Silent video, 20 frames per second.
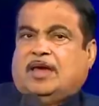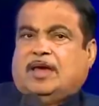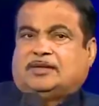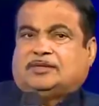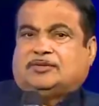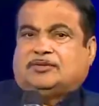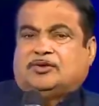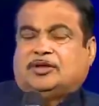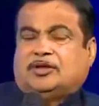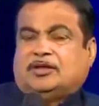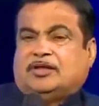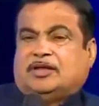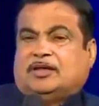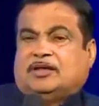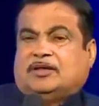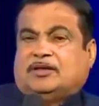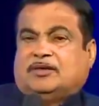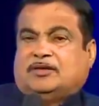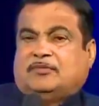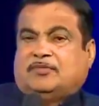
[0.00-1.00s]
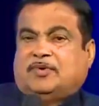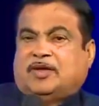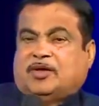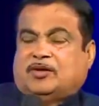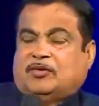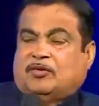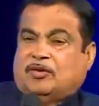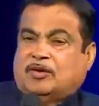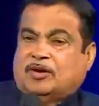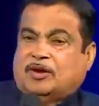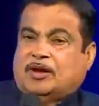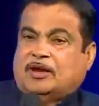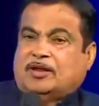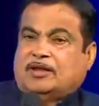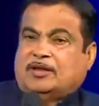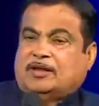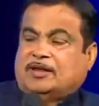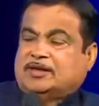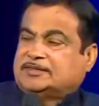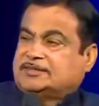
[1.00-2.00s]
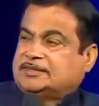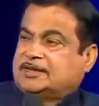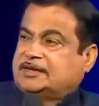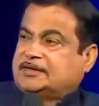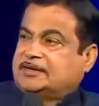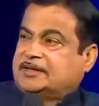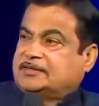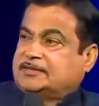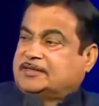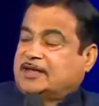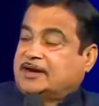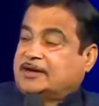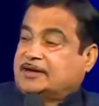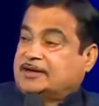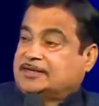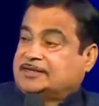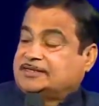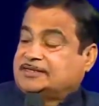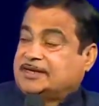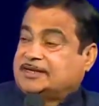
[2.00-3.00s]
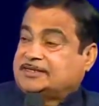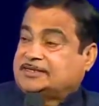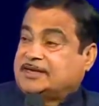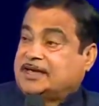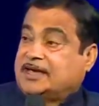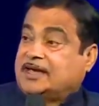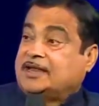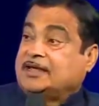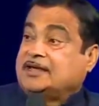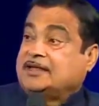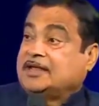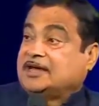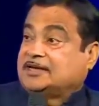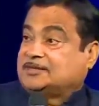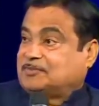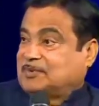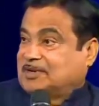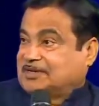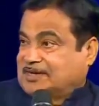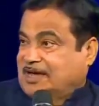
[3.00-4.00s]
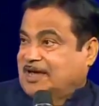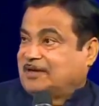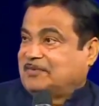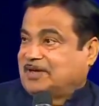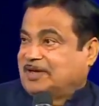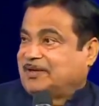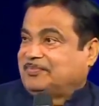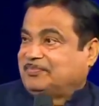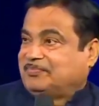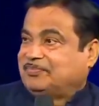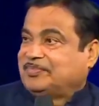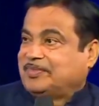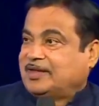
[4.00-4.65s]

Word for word: Actually, the, we are already constructing 36 green express highway.